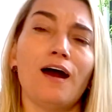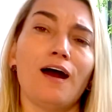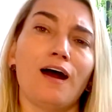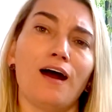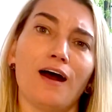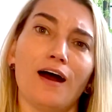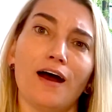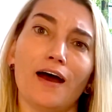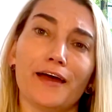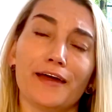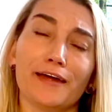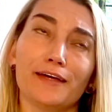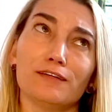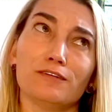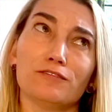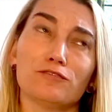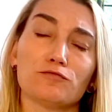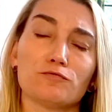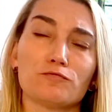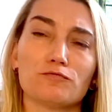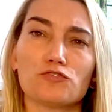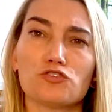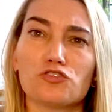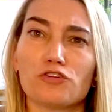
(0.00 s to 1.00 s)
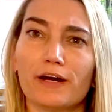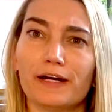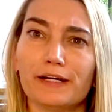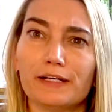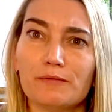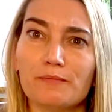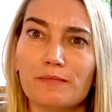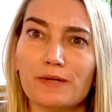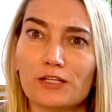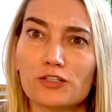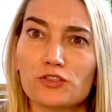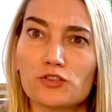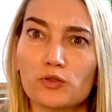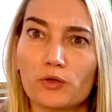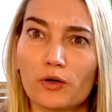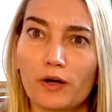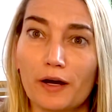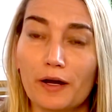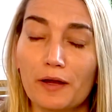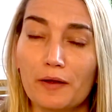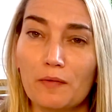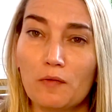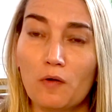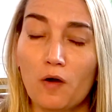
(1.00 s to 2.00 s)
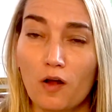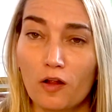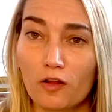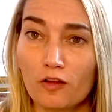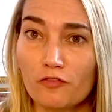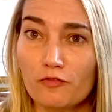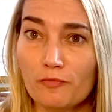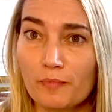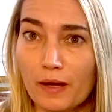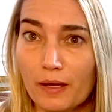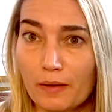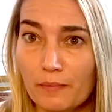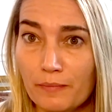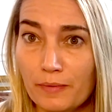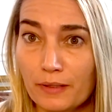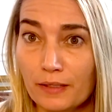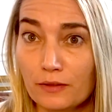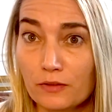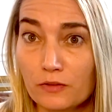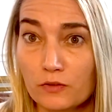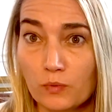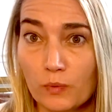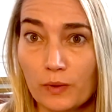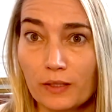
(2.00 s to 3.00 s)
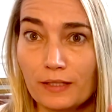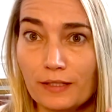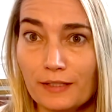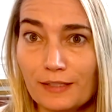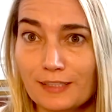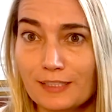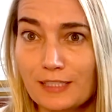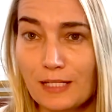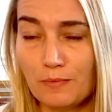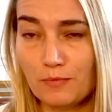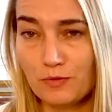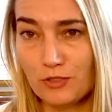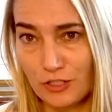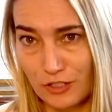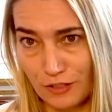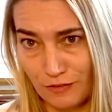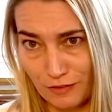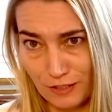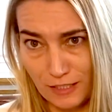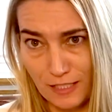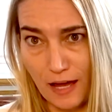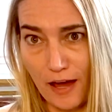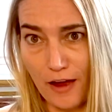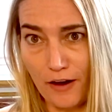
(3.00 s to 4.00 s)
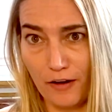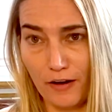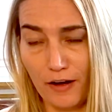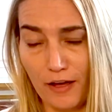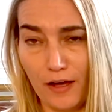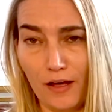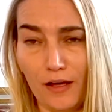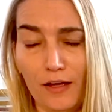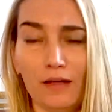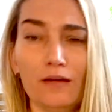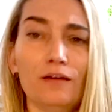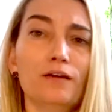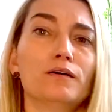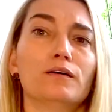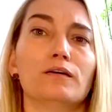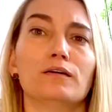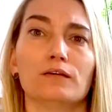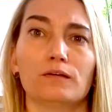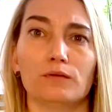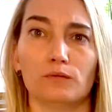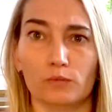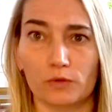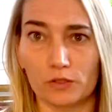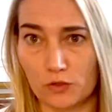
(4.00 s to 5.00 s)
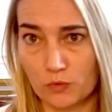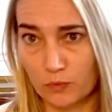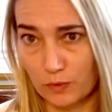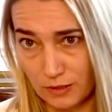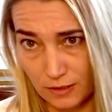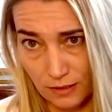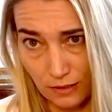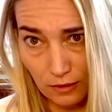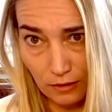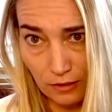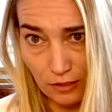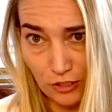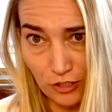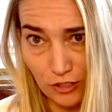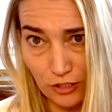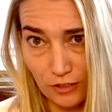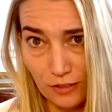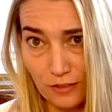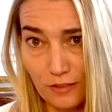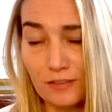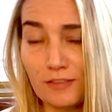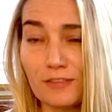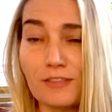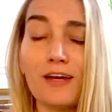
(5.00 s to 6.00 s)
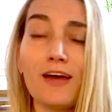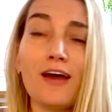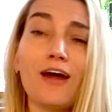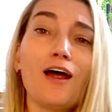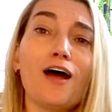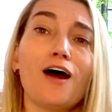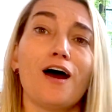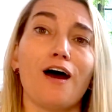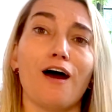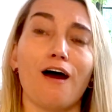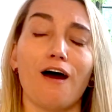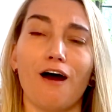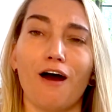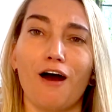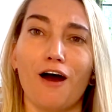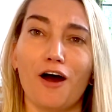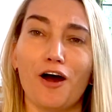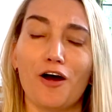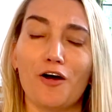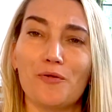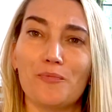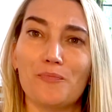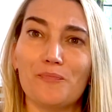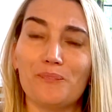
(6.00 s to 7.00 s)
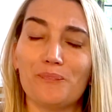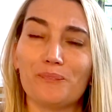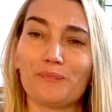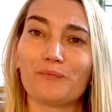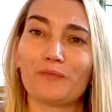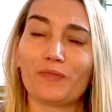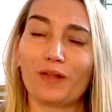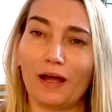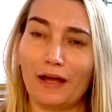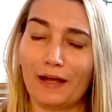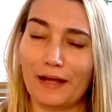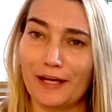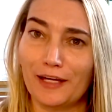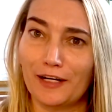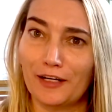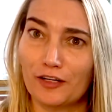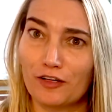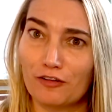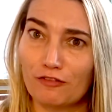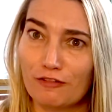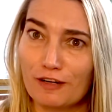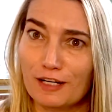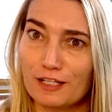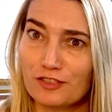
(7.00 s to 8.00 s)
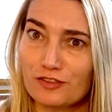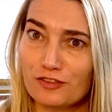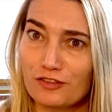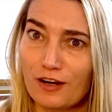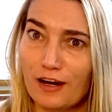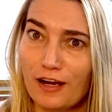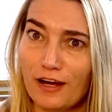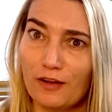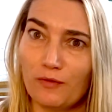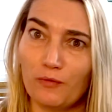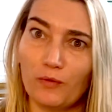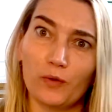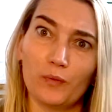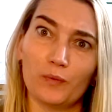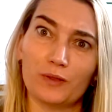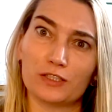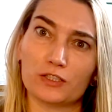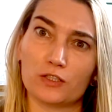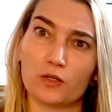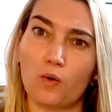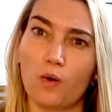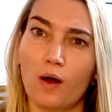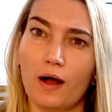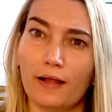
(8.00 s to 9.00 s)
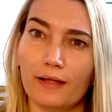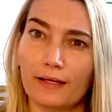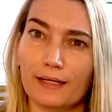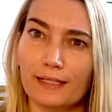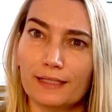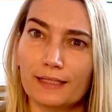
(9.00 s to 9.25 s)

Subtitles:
I tried to make sure all of my meals, with the exception of Saturday, which was delicious, I ate at a restaurant. We went to Quality